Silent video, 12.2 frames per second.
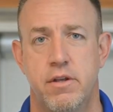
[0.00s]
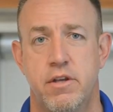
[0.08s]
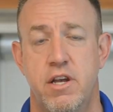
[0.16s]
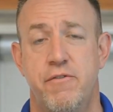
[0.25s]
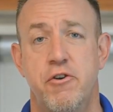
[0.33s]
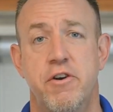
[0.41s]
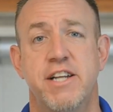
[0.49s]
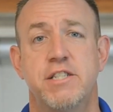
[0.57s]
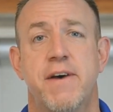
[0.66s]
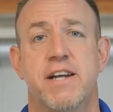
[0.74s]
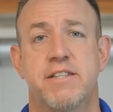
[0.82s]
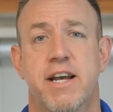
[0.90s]
If you're an
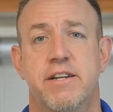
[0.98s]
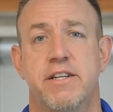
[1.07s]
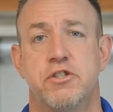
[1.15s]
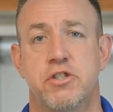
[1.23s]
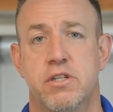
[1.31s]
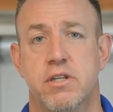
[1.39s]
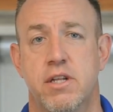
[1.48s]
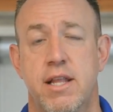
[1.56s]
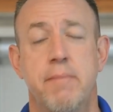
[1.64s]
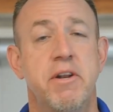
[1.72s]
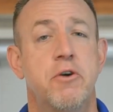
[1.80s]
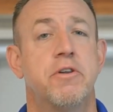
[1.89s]
HVAC technician,
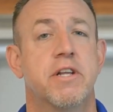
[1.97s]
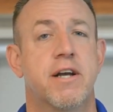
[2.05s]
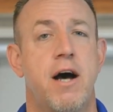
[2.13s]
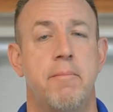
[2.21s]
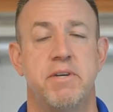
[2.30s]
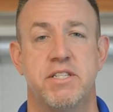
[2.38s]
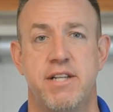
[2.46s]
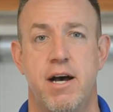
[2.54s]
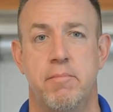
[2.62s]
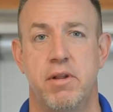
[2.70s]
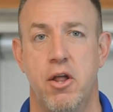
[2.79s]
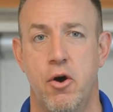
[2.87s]
let me know in the comments
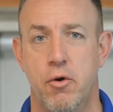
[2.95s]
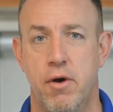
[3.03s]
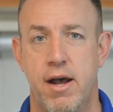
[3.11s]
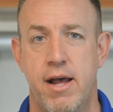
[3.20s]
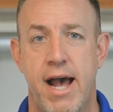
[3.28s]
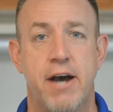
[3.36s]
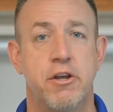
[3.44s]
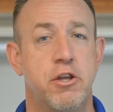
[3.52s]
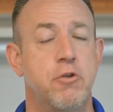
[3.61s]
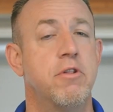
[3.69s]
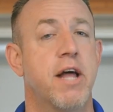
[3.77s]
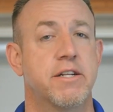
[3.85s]
down below how
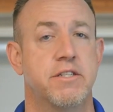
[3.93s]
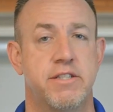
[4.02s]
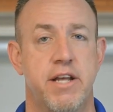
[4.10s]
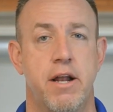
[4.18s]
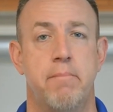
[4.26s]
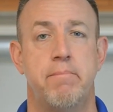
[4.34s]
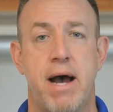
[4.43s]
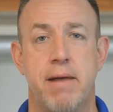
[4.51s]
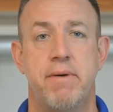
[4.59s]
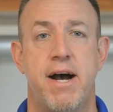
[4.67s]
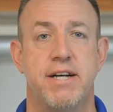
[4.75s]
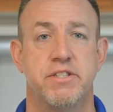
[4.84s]
you like to set up
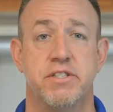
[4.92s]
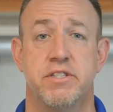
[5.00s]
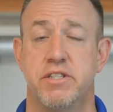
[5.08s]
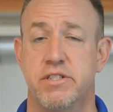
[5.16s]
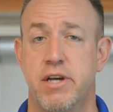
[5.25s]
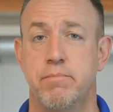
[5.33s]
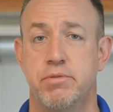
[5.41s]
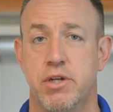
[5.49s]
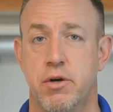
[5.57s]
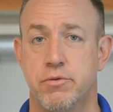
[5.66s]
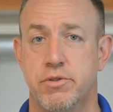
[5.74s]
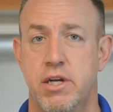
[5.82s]
bypasses and dump
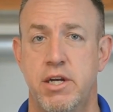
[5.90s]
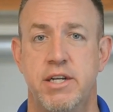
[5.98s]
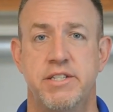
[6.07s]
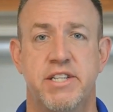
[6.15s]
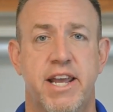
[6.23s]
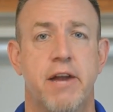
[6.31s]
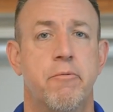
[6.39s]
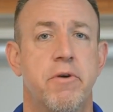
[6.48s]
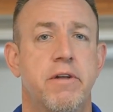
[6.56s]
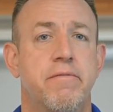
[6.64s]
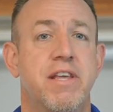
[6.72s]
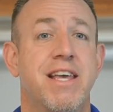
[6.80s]
zones to get
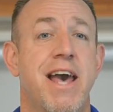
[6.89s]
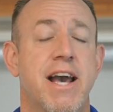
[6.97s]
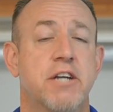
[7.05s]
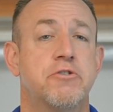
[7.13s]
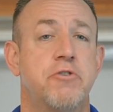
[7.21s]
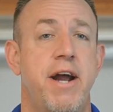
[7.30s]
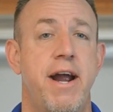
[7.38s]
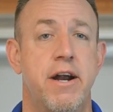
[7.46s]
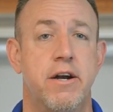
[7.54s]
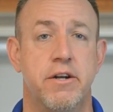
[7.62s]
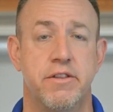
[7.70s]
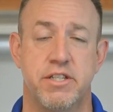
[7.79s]
rid of the extra
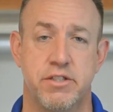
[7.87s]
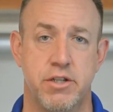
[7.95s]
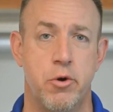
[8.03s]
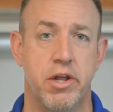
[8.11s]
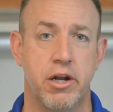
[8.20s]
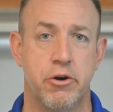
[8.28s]
air that zoning